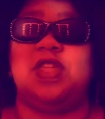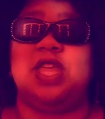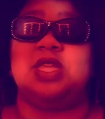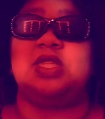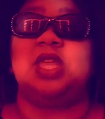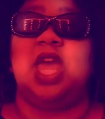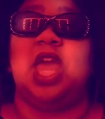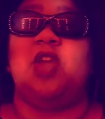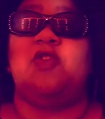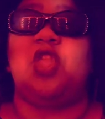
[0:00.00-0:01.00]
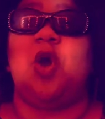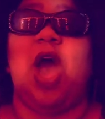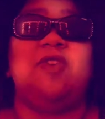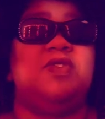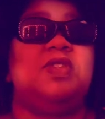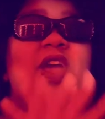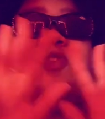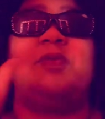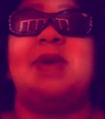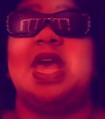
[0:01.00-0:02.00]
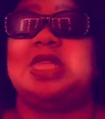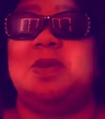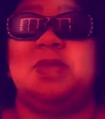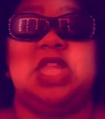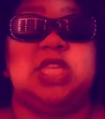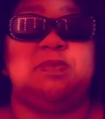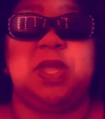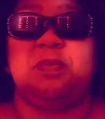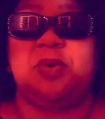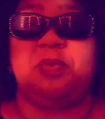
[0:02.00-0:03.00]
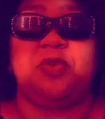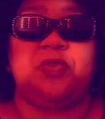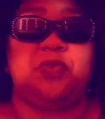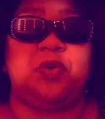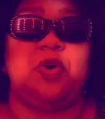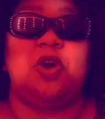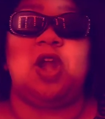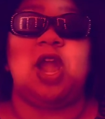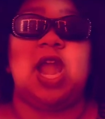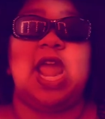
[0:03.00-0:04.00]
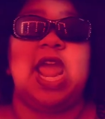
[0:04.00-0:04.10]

this, even though I've never met some of these people before,